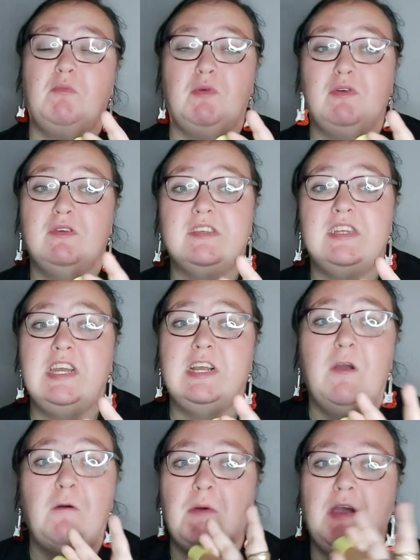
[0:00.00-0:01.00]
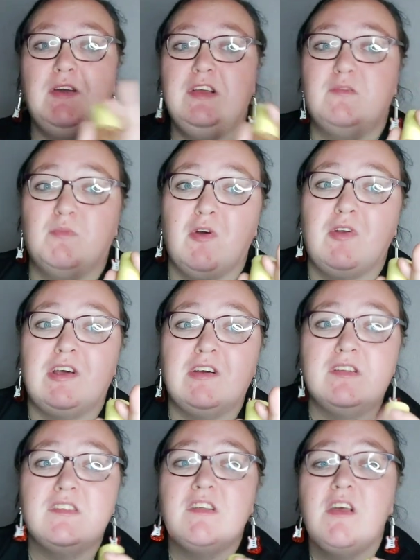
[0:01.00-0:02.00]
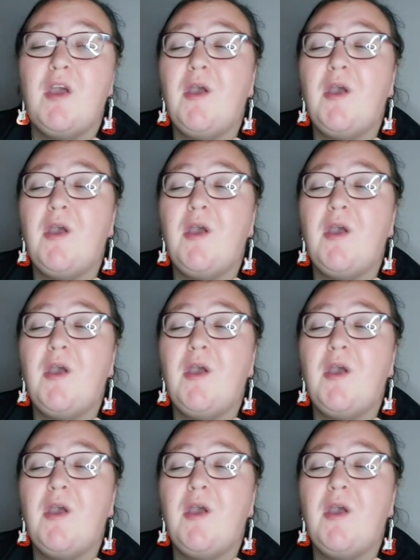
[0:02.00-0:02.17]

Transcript: boasting about his products,